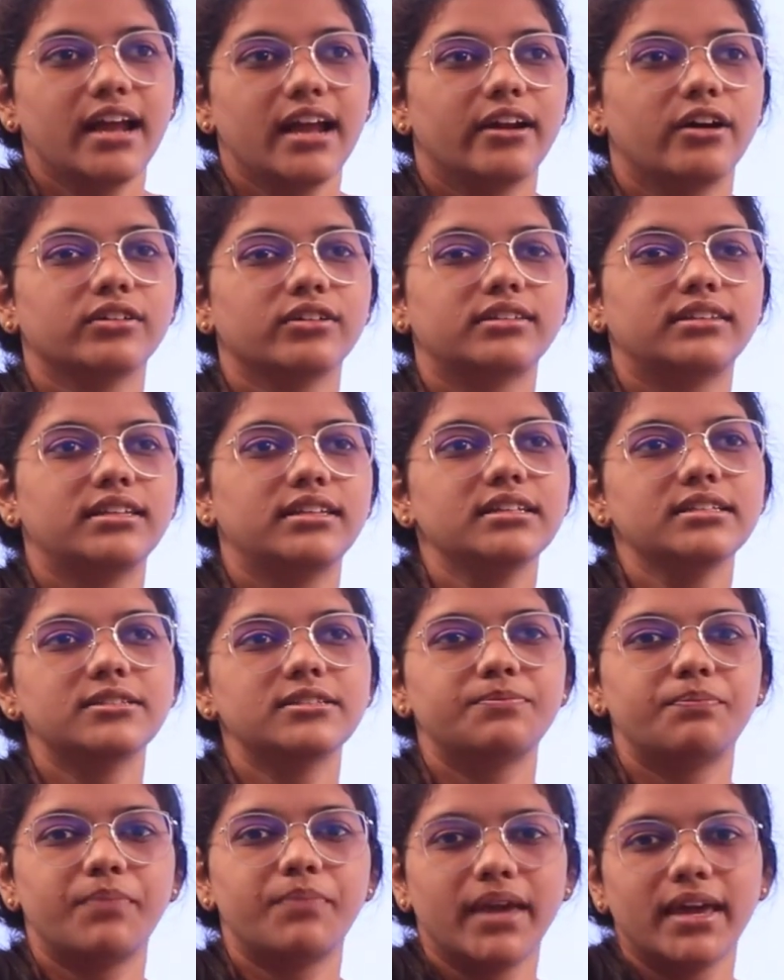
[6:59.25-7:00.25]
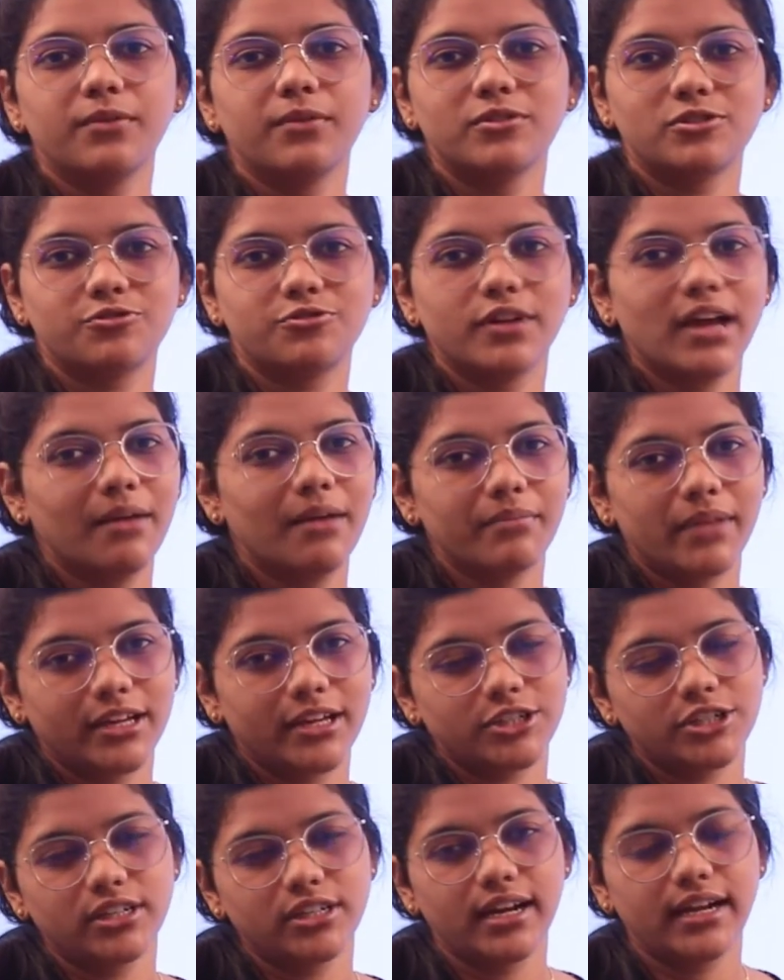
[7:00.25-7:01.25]
Now this pay which we have
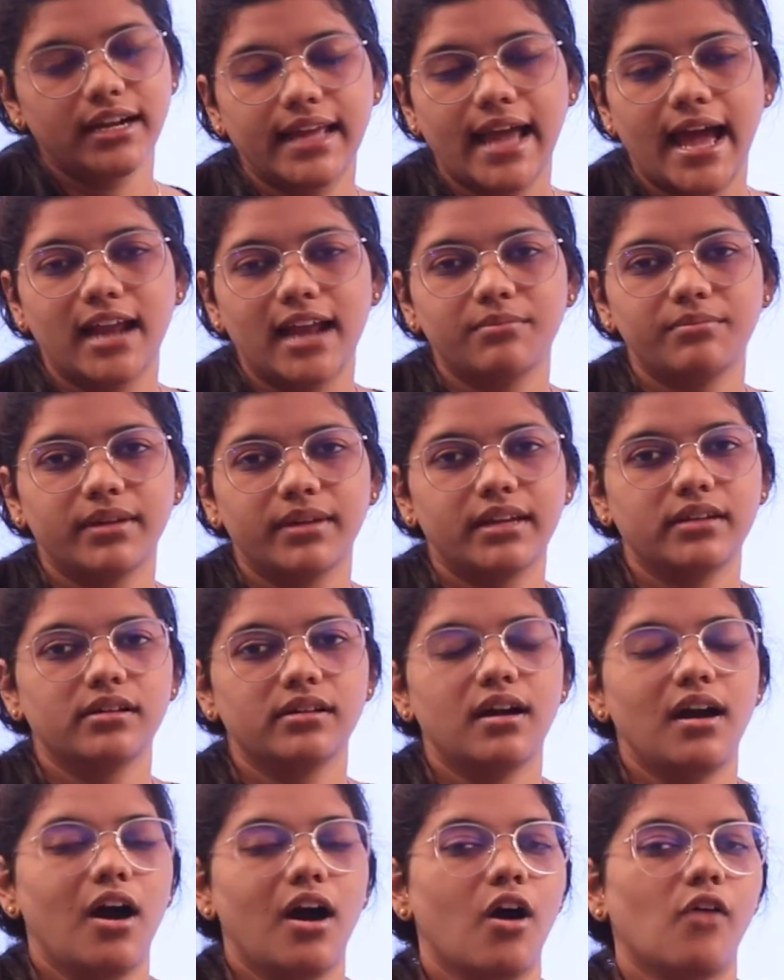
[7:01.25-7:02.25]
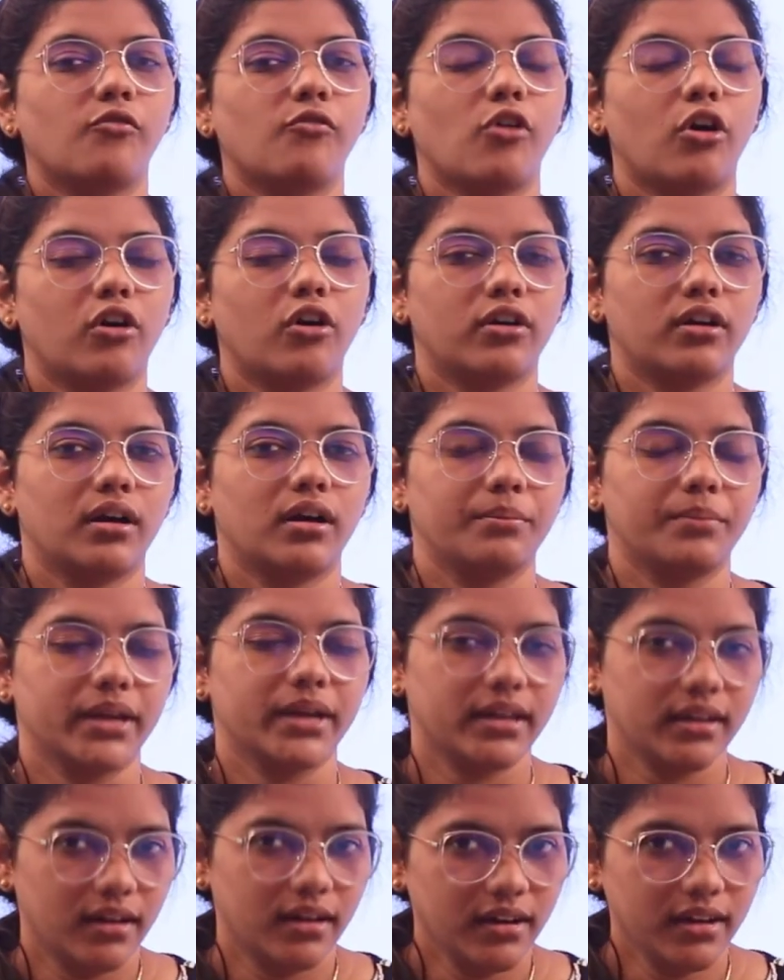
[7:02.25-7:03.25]
mentioned, can be for a
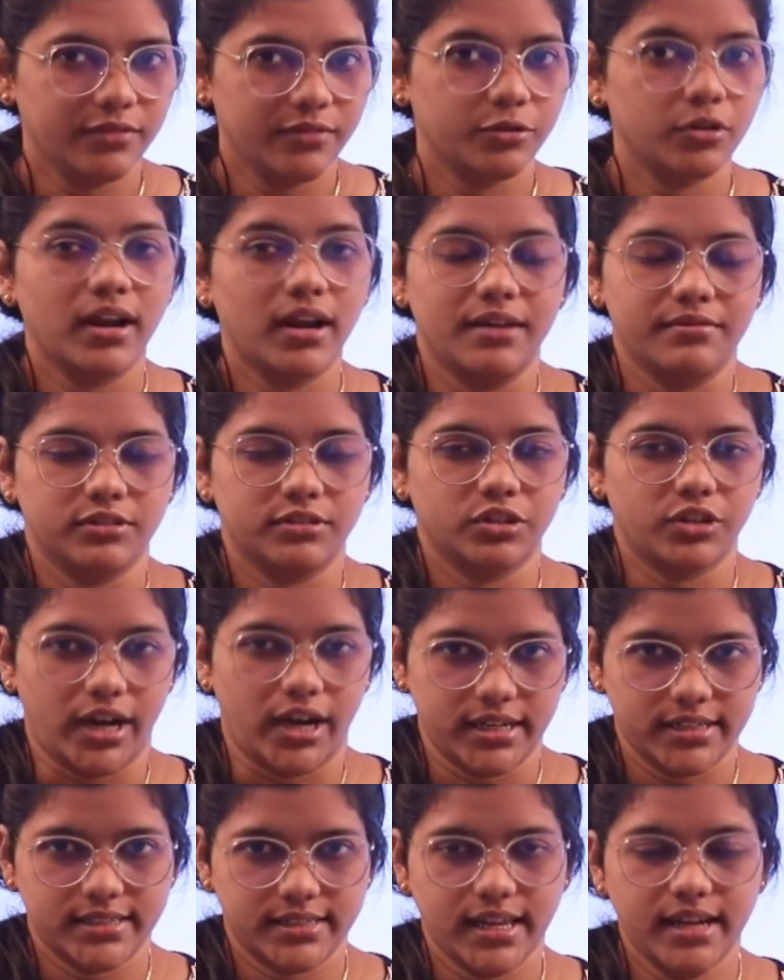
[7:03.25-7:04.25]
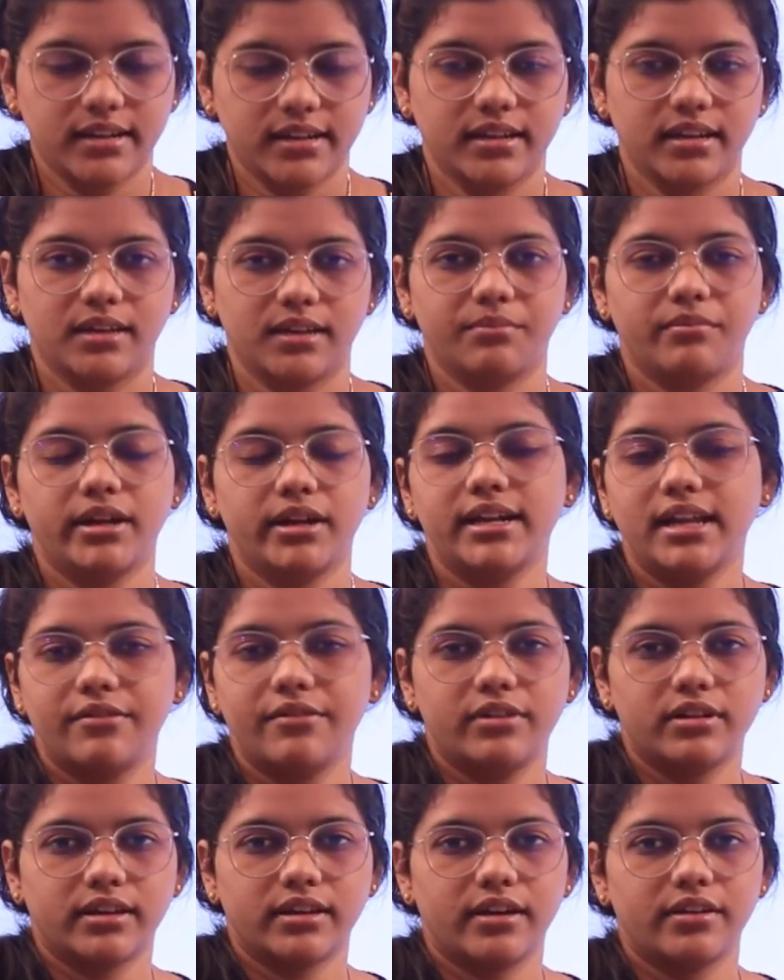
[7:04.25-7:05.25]
beginner if you're having the right set,
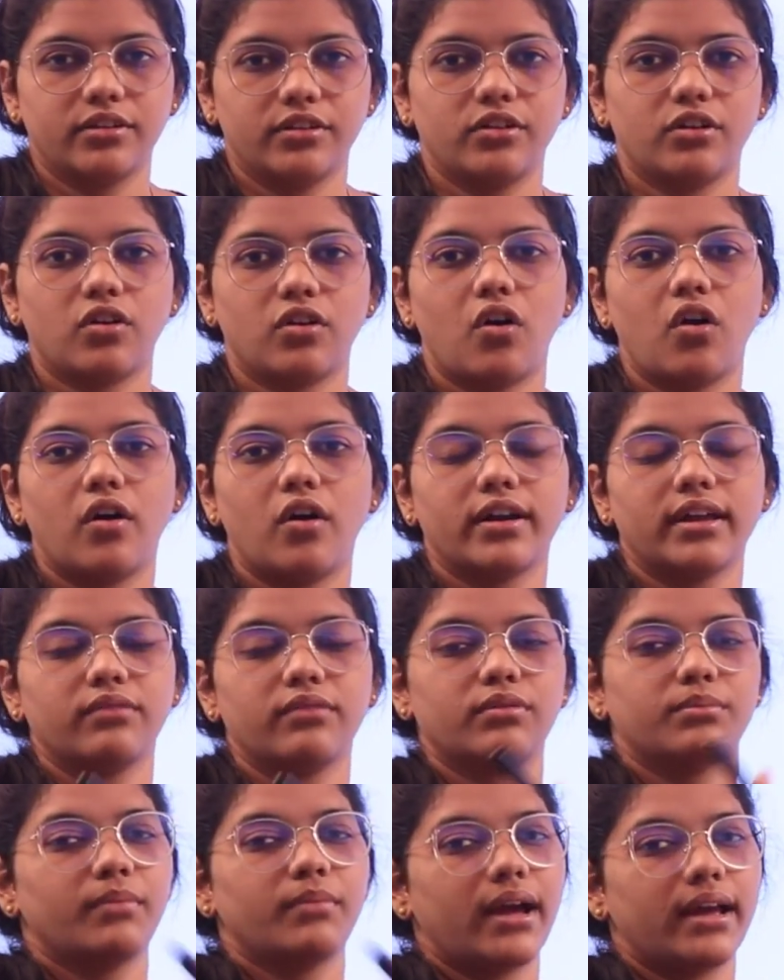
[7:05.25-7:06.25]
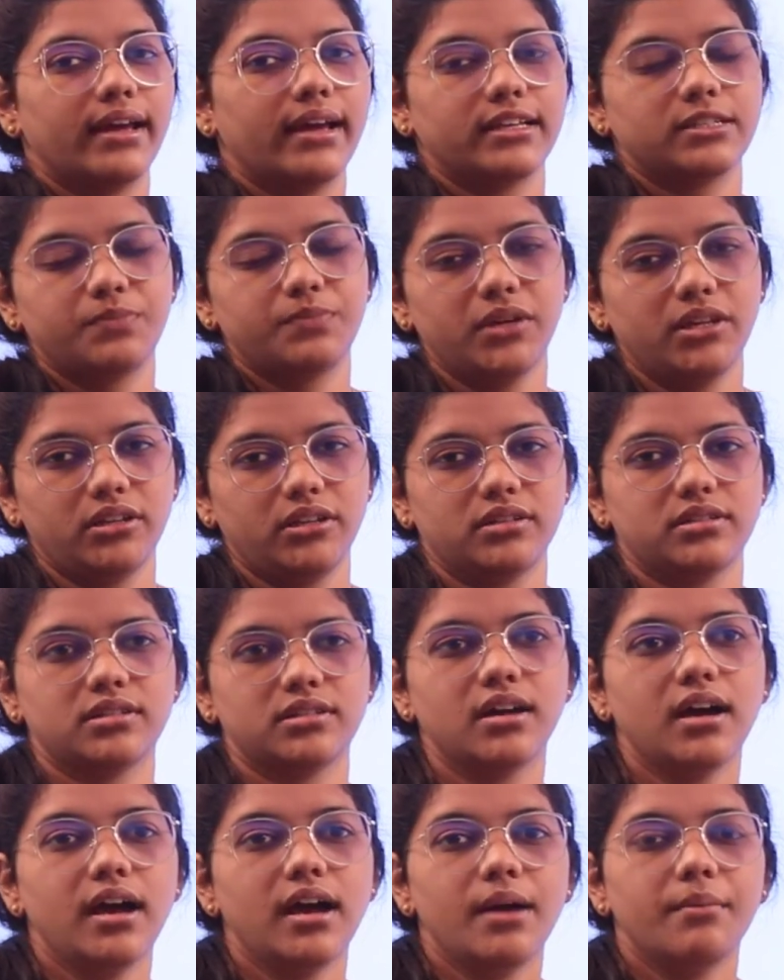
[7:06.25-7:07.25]
mid-level career, or even by experience,
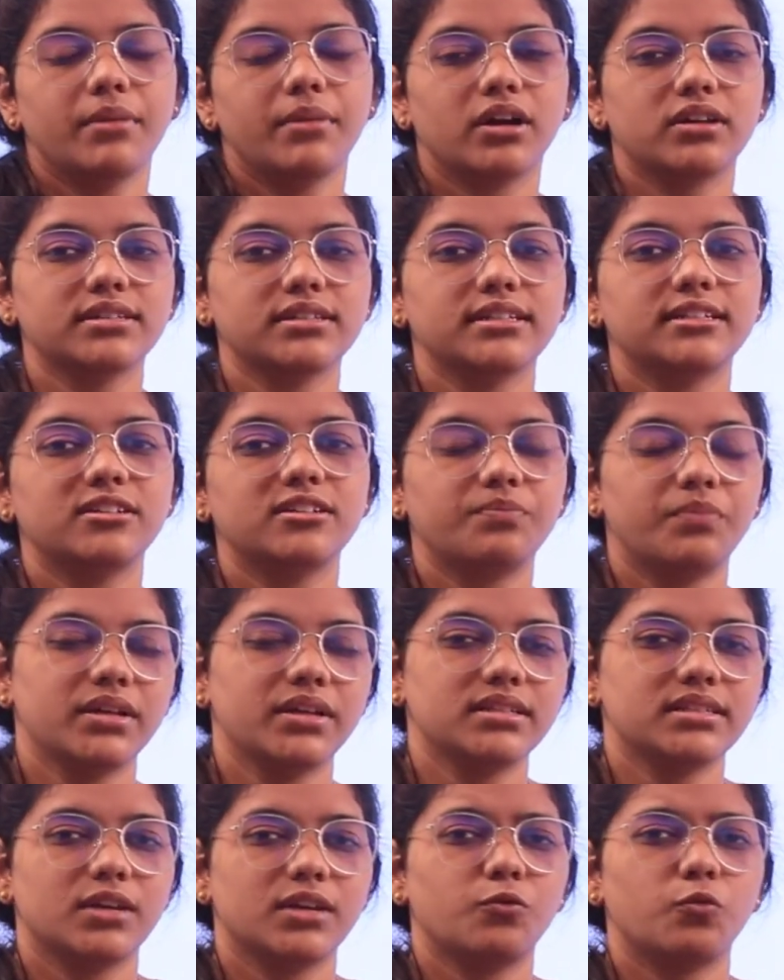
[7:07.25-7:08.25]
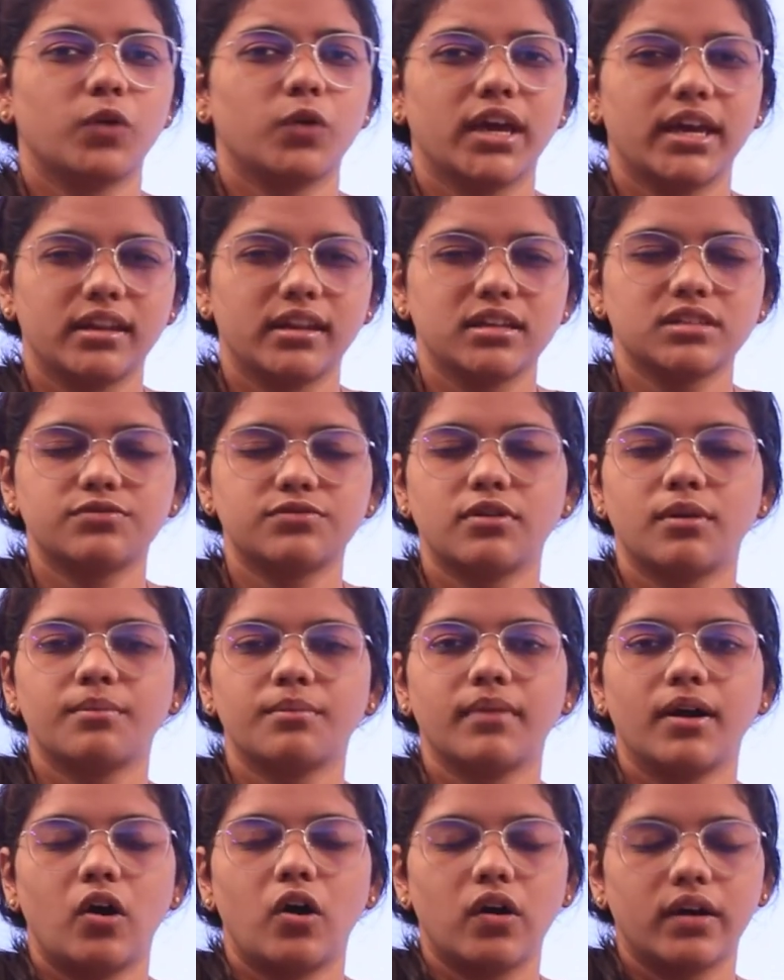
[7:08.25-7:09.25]
because it depends, it varies
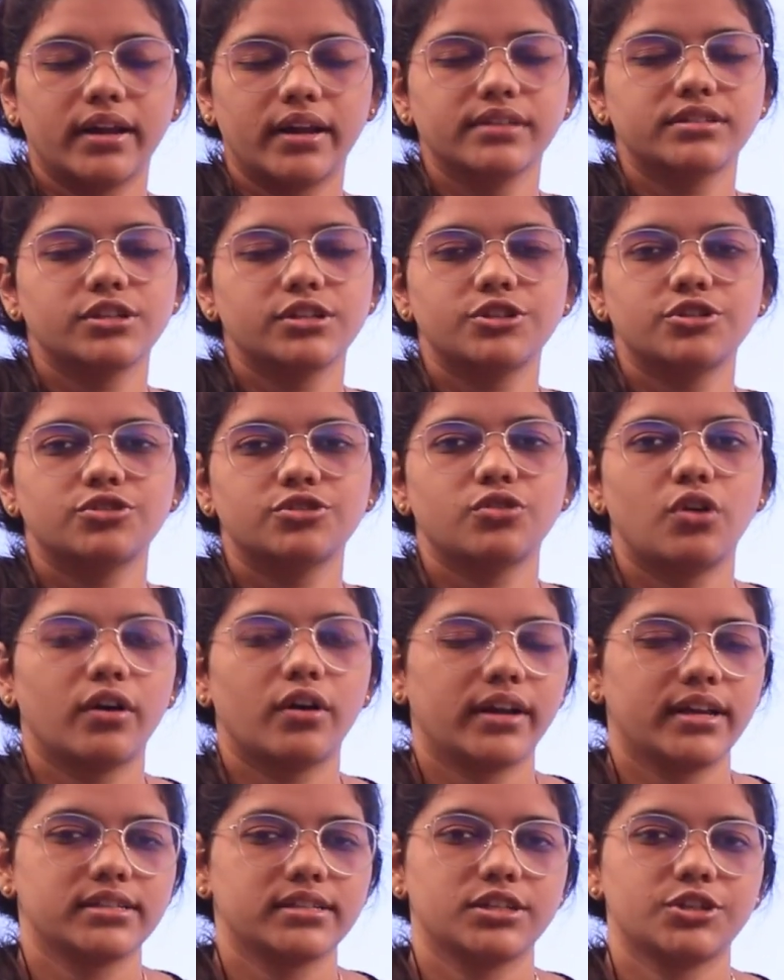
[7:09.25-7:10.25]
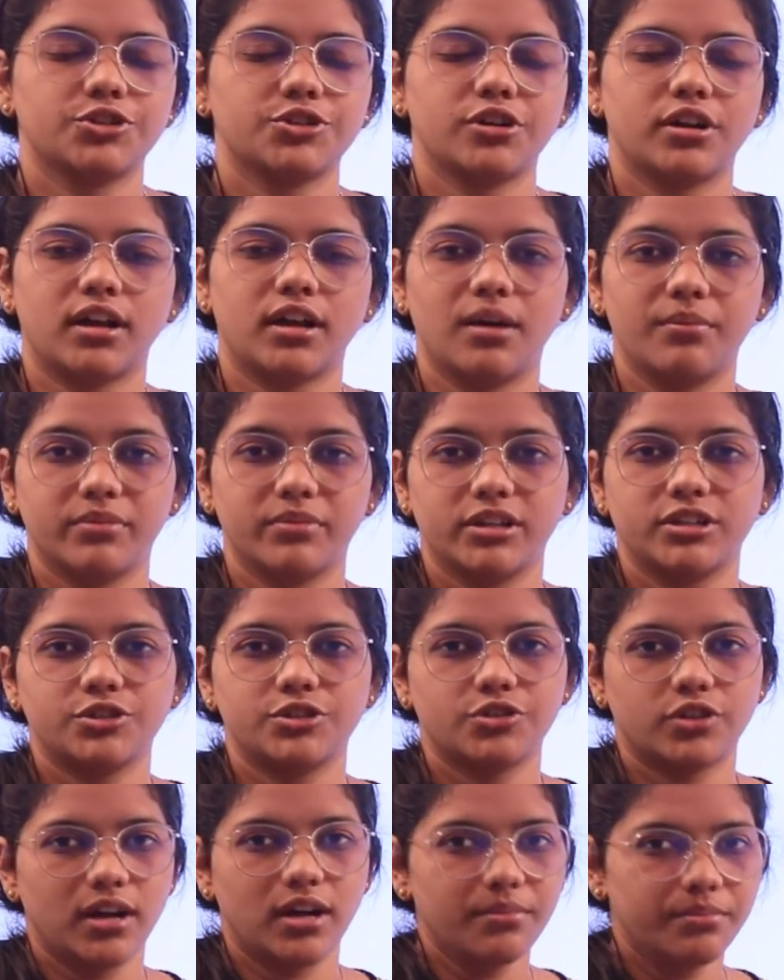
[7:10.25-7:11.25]
from organization to organization and company
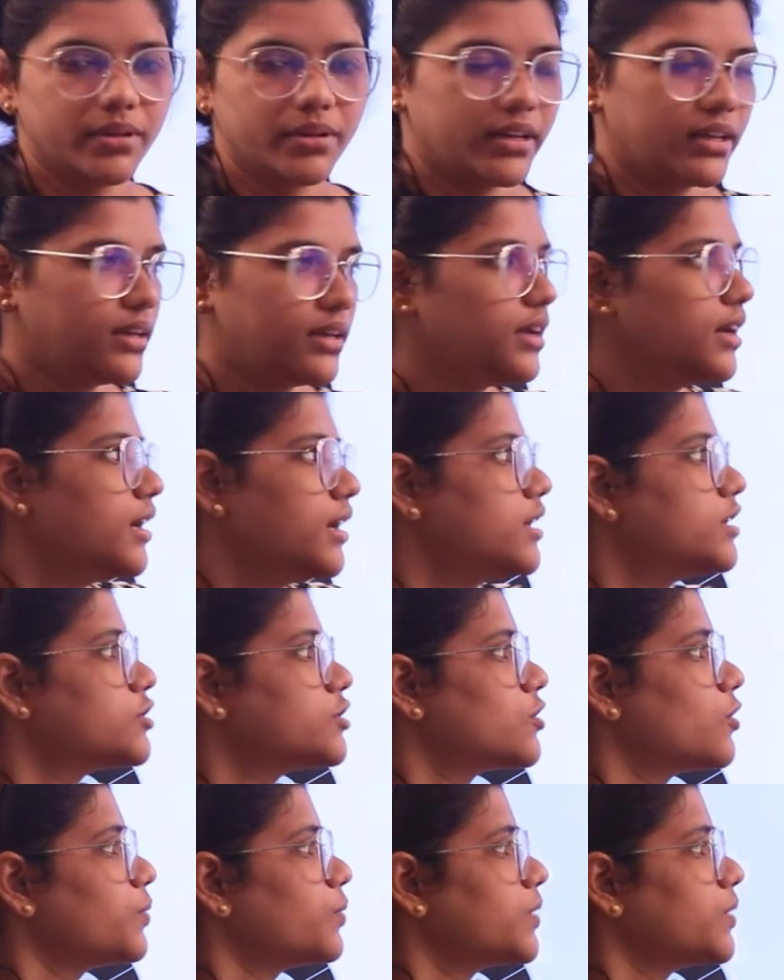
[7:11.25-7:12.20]
to company. So